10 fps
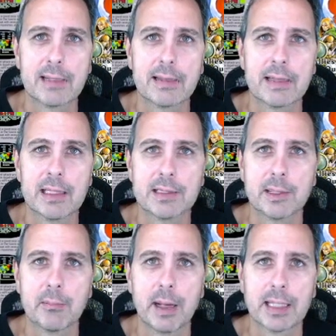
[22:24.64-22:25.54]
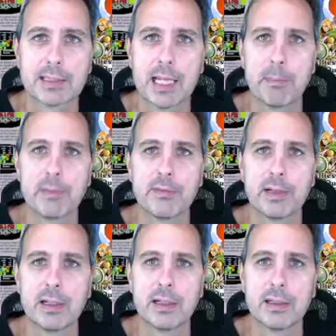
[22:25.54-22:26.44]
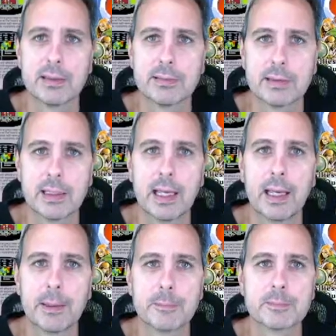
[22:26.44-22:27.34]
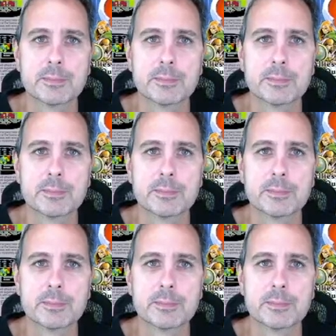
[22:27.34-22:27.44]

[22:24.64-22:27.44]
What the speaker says: Kids on Bikes type of game.